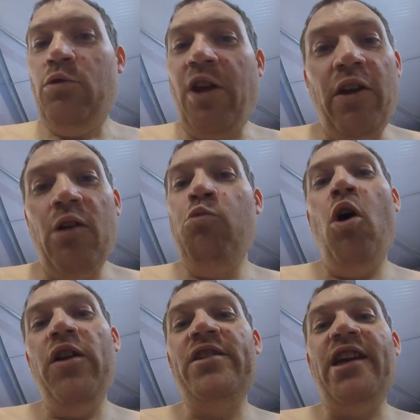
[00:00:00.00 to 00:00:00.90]
Don't know
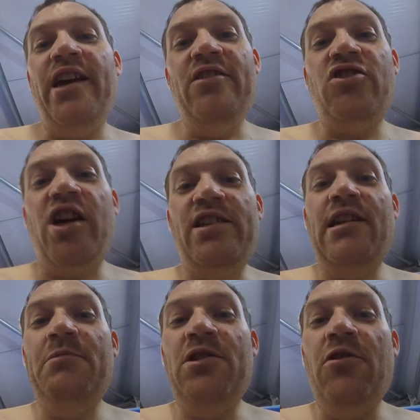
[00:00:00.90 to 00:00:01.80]
why the setting has changed.
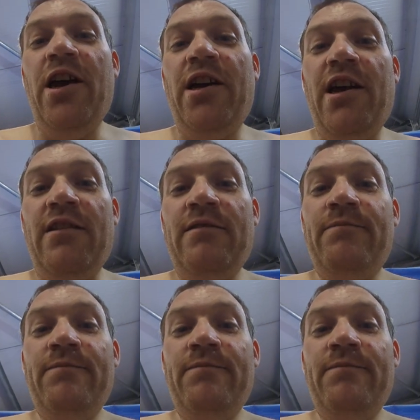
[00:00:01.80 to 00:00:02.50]
Let me do that again.